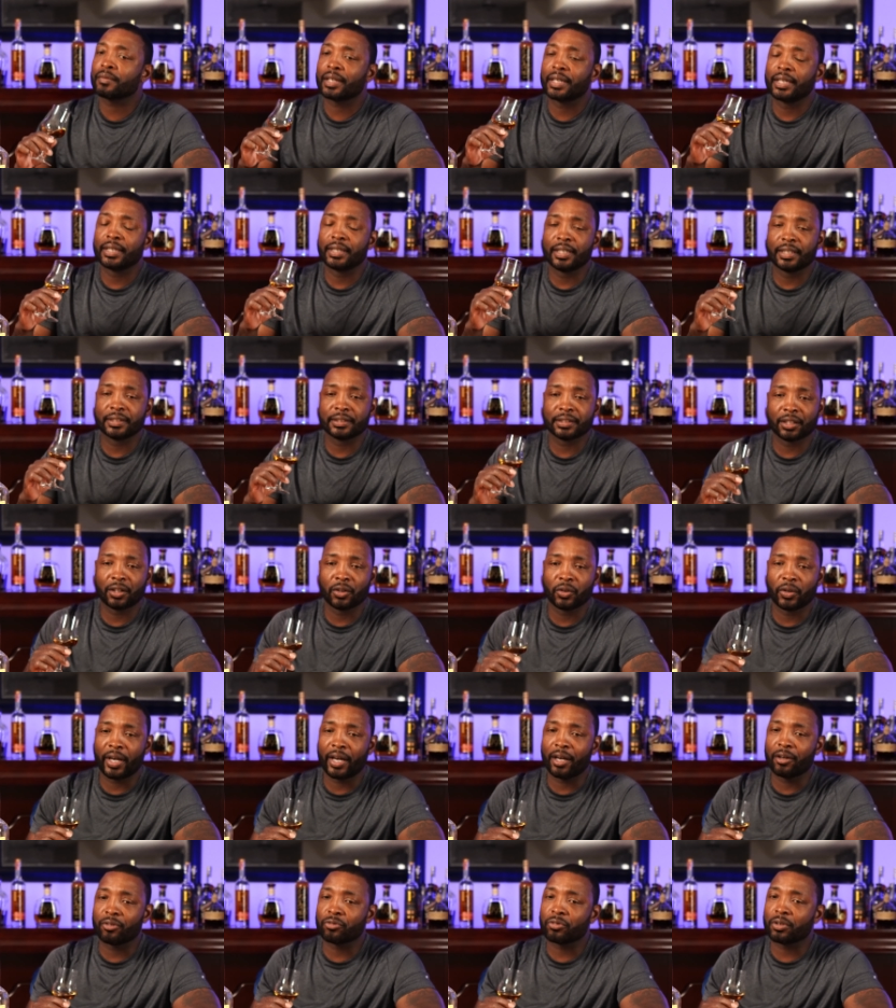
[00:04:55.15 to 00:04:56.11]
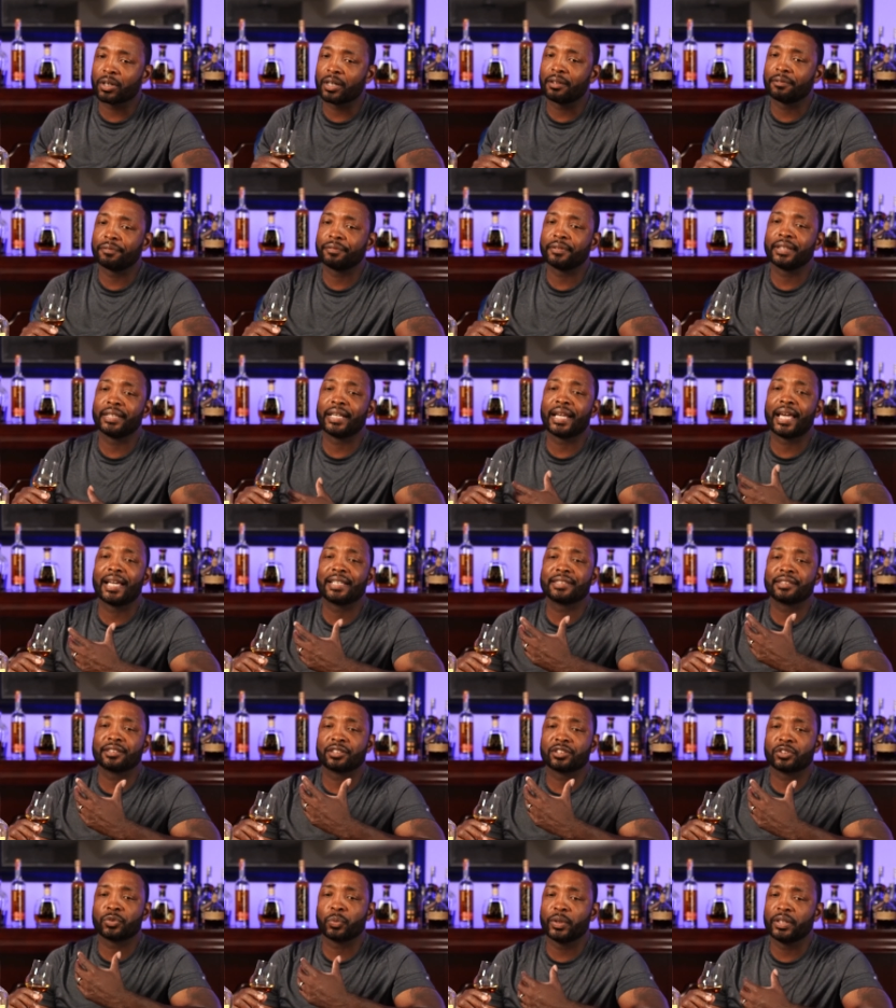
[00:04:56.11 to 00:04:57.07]
It doesn't go down rough. It has
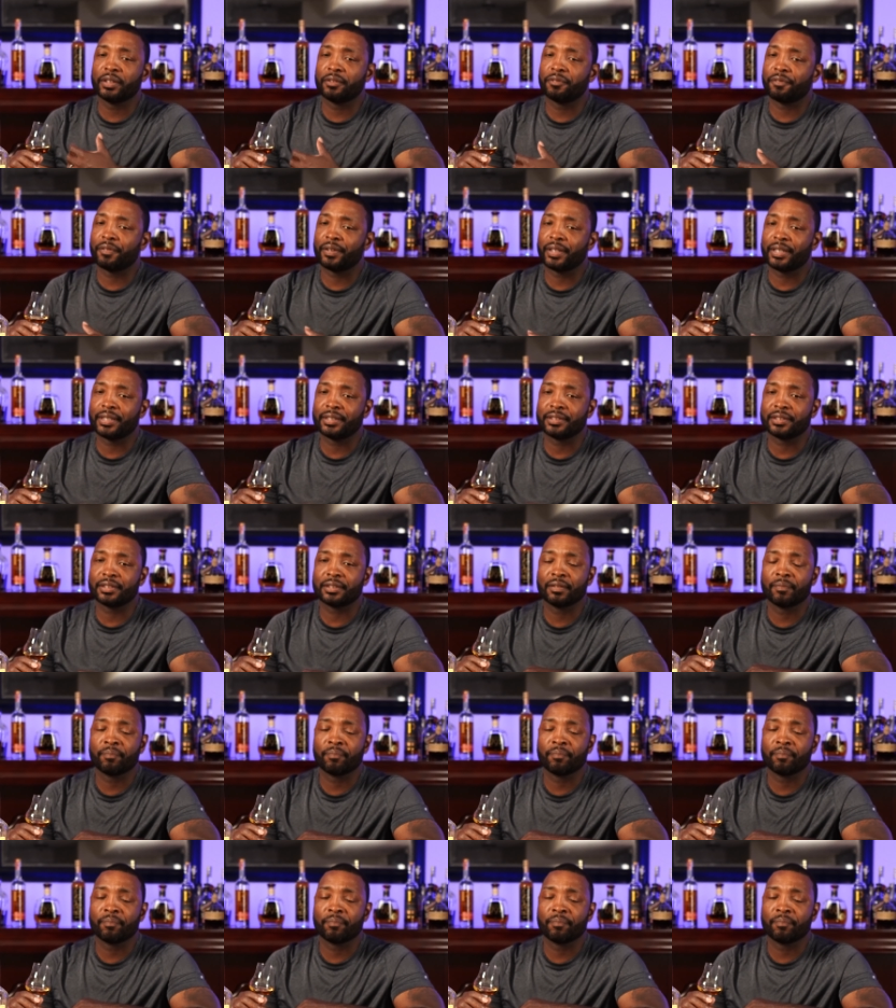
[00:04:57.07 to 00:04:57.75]
a sweet finish.